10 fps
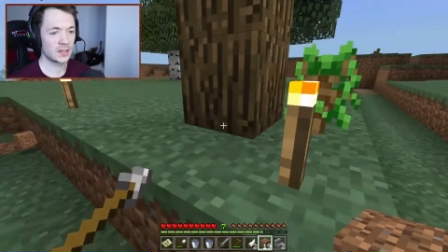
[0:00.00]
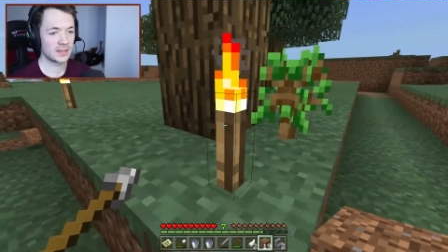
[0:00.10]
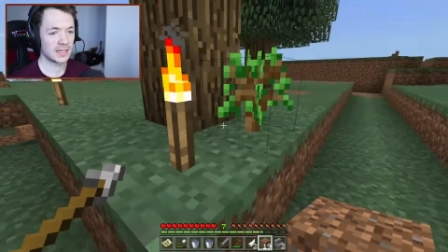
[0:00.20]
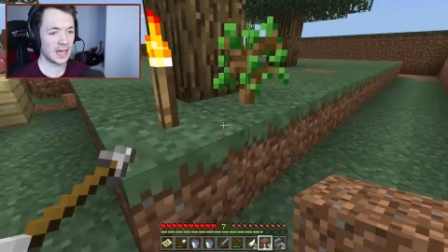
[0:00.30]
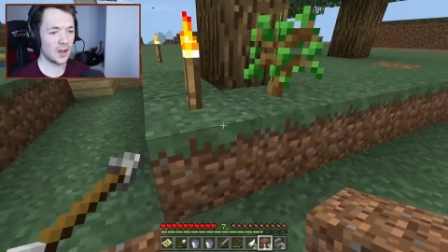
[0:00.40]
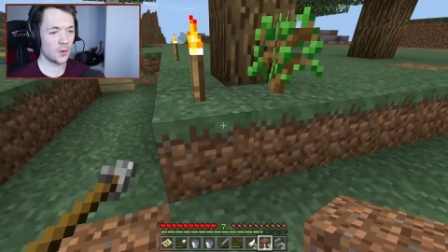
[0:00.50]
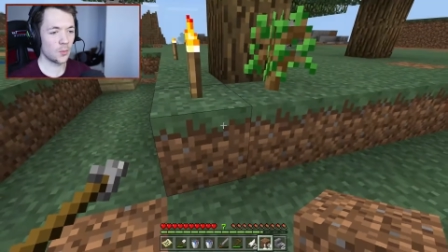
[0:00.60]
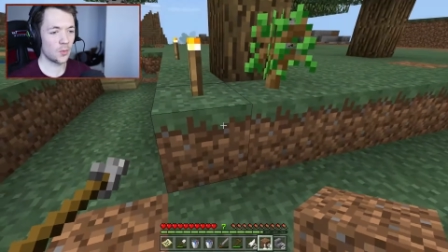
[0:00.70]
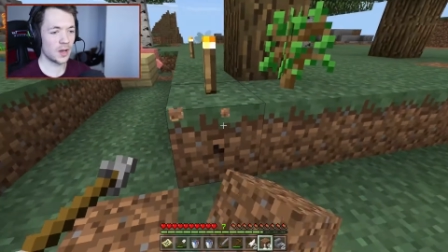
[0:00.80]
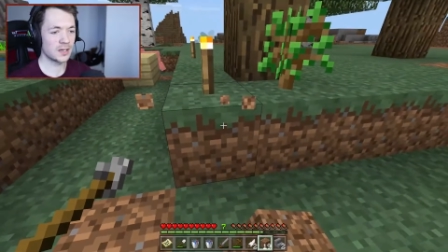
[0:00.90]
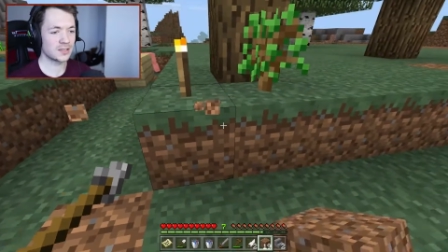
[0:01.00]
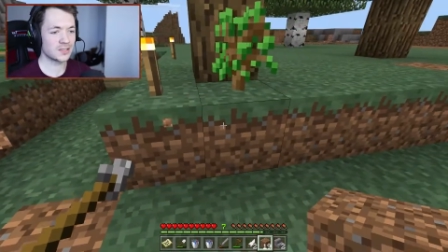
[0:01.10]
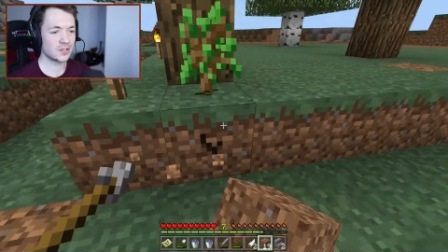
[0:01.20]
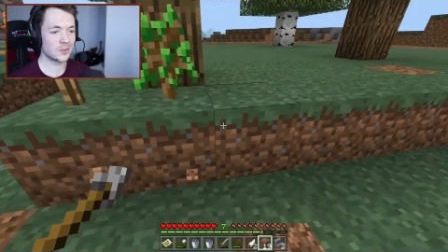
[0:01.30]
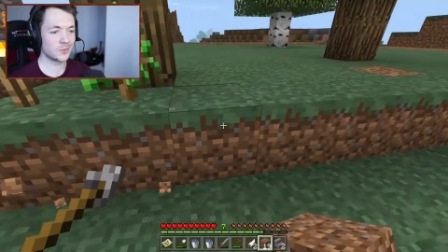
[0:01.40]
yeah, one,
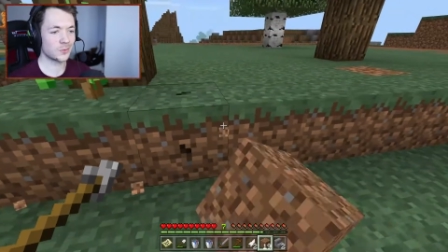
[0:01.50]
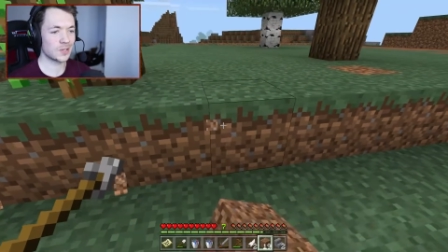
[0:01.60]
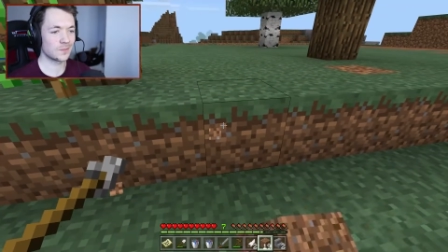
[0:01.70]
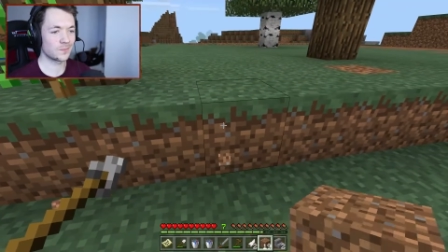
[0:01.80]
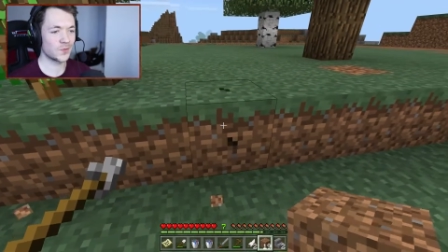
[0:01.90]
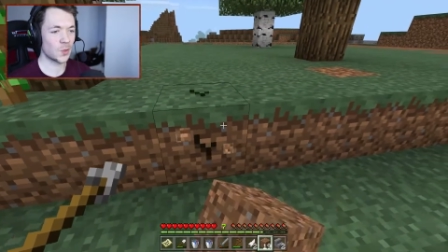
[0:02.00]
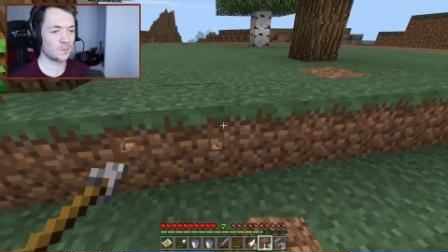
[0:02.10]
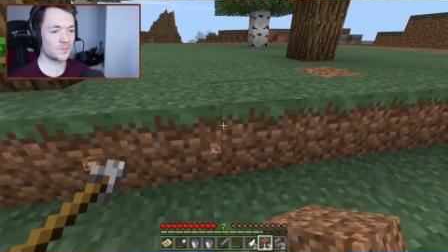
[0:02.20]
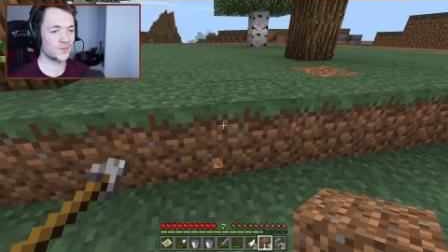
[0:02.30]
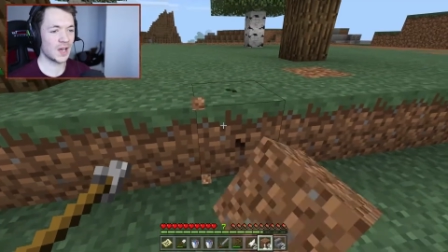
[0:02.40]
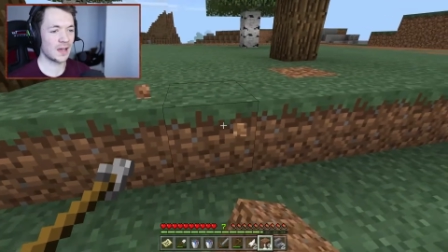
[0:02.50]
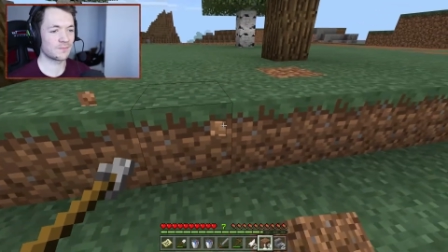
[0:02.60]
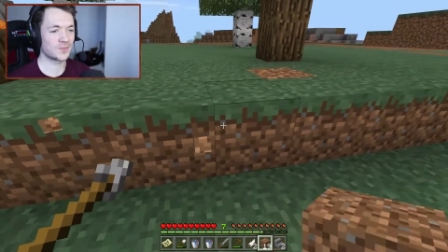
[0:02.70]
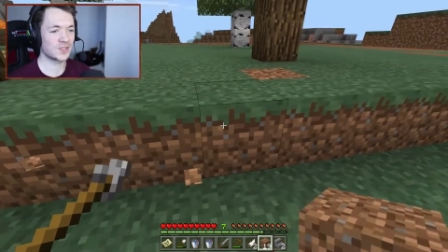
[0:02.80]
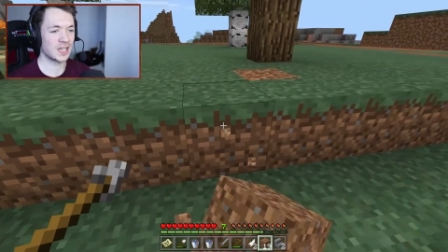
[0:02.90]
two, three, four, five,
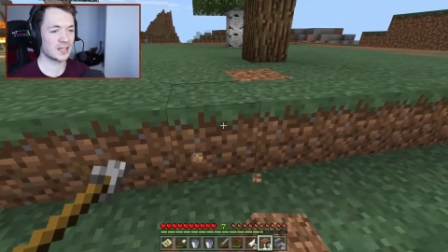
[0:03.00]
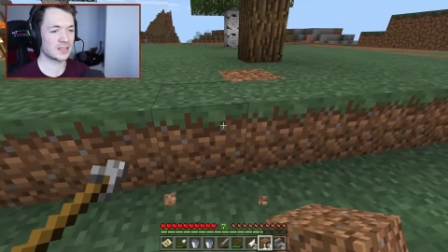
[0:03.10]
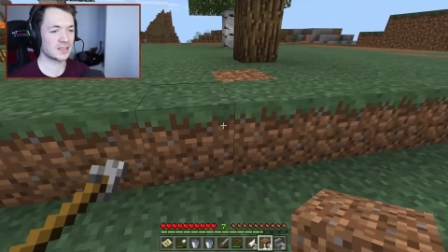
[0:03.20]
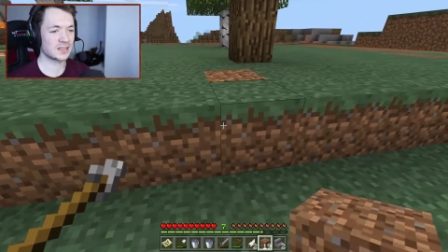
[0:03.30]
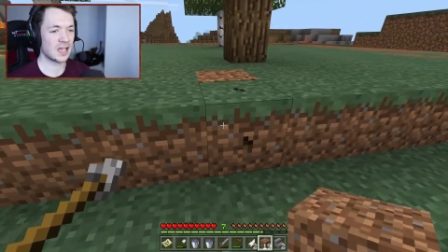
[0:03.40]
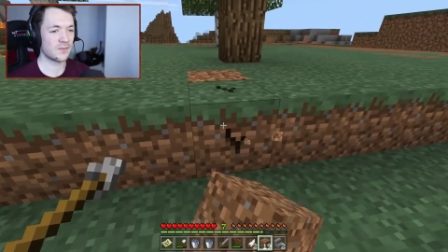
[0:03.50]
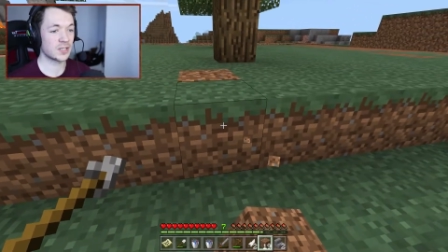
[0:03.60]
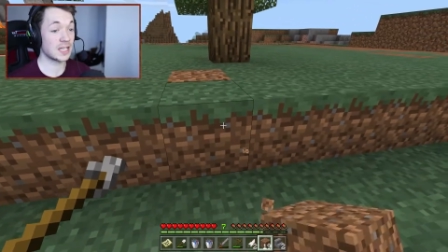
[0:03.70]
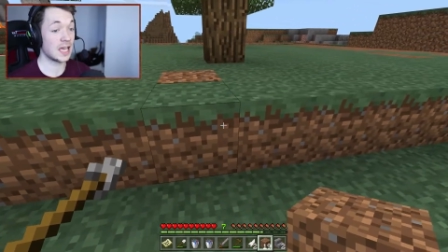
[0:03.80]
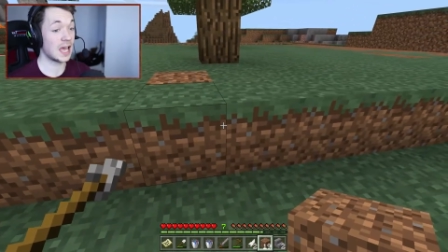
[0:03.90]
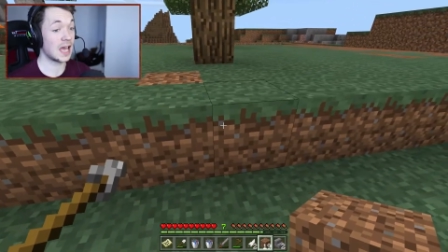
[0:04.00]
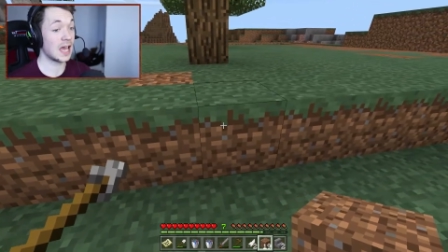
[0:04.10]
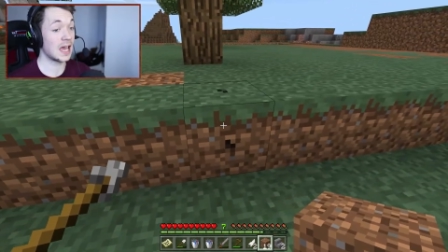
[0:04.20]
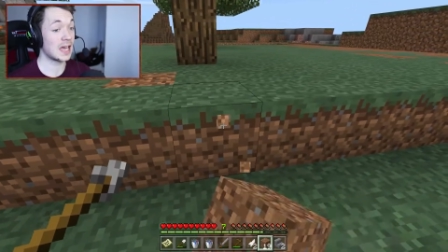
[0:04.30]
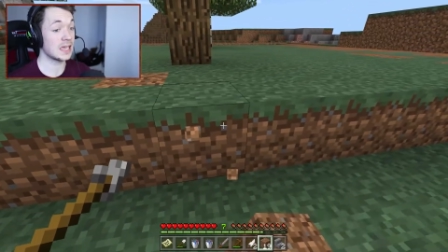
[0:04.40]
six, seven,
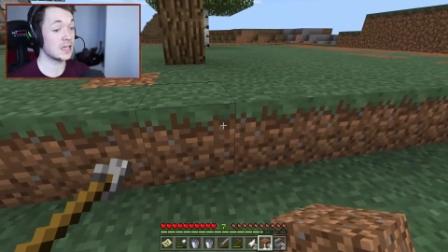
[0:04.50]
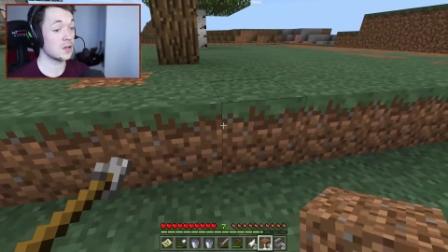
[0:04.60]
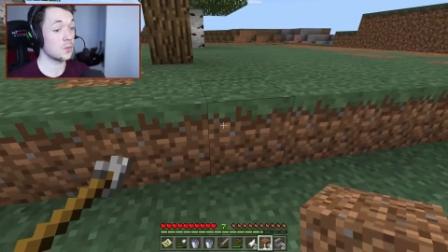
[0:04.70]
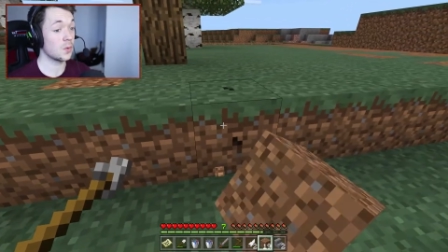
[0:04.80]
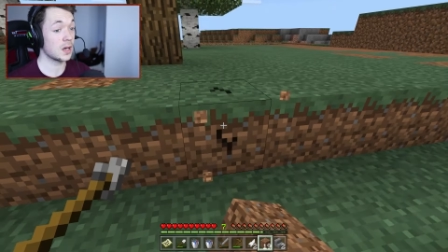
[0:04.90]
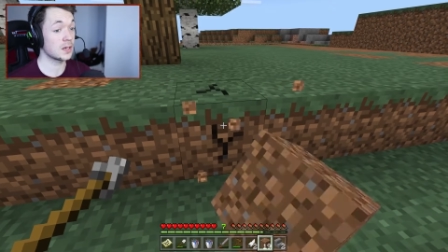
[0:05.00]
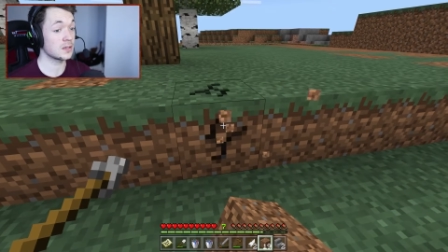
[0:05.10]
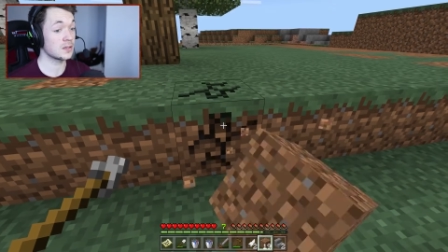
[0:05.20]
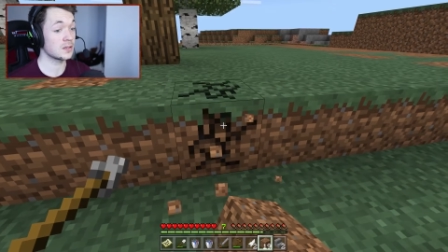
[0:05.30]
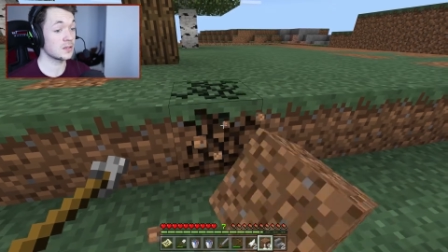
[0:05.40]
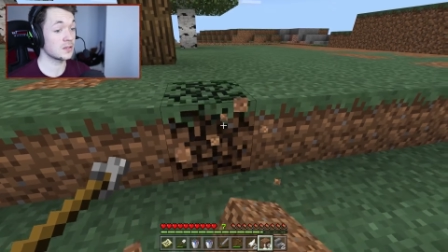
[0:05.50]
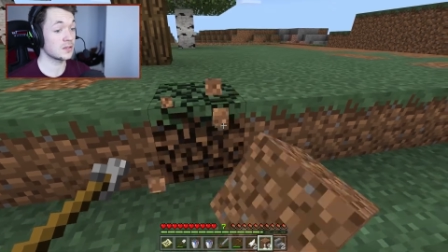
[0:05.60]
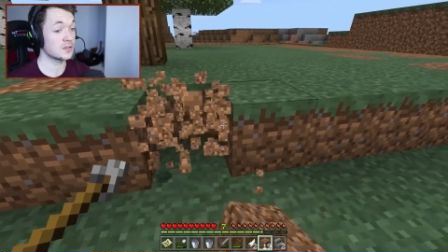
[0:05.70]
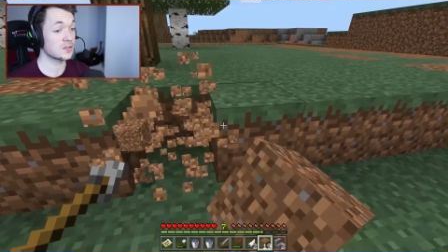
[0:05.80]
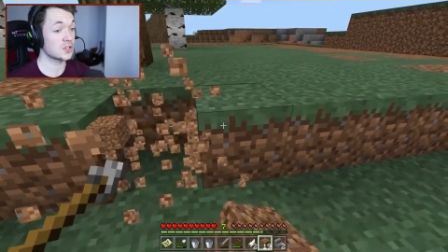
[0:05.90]
eight.
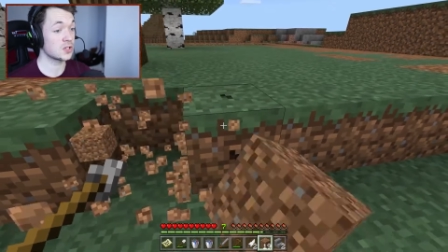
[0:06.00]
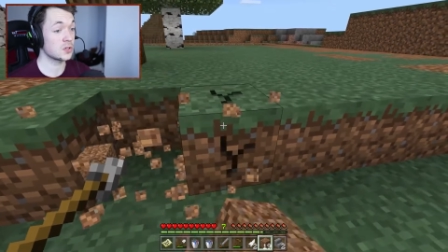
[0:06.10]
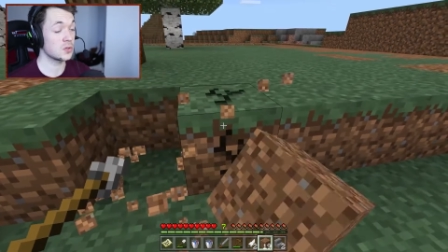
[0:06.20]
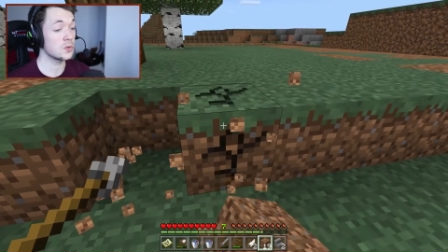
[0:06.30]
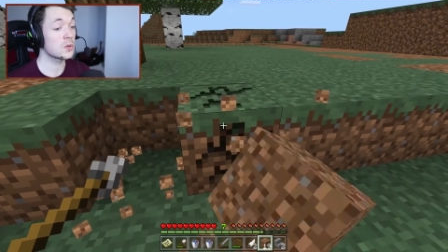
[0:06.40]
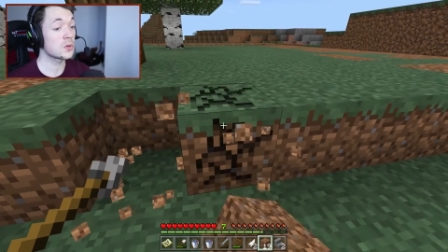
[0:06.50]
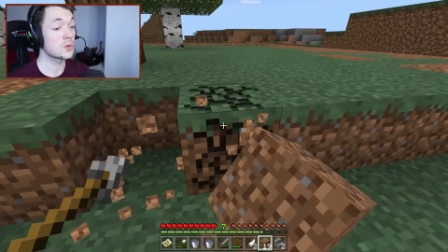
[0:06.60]
One, two.